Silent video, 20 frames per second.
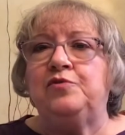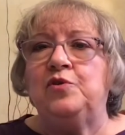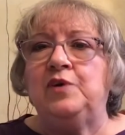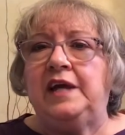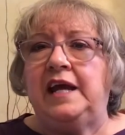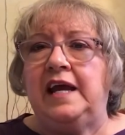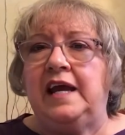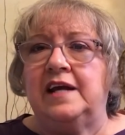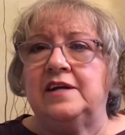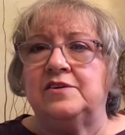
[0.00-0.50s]

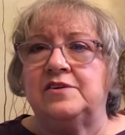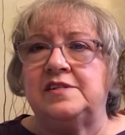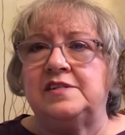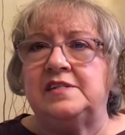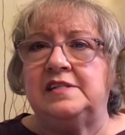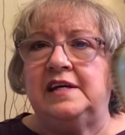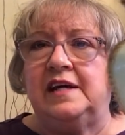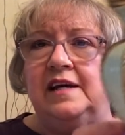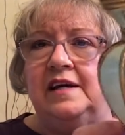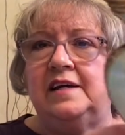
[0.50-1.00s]

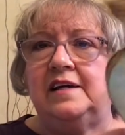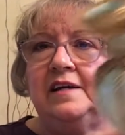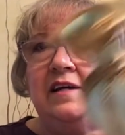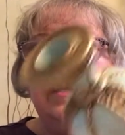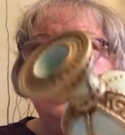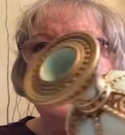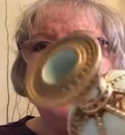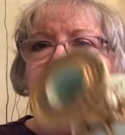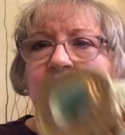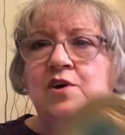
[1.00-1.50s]
candlestick,
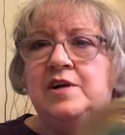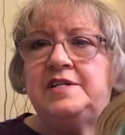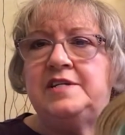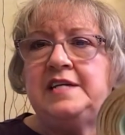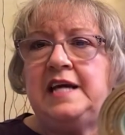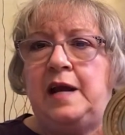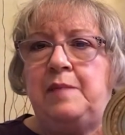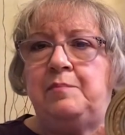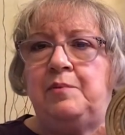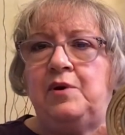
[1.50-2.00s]
it's for a
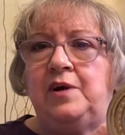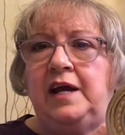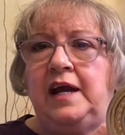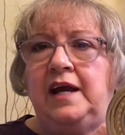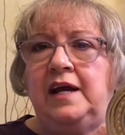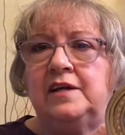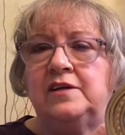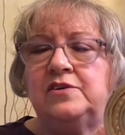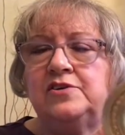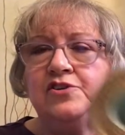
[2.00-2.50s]
taper
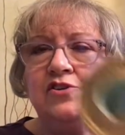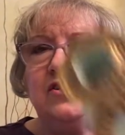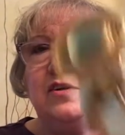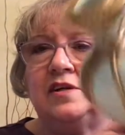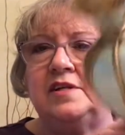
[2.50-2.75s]
candle, as you can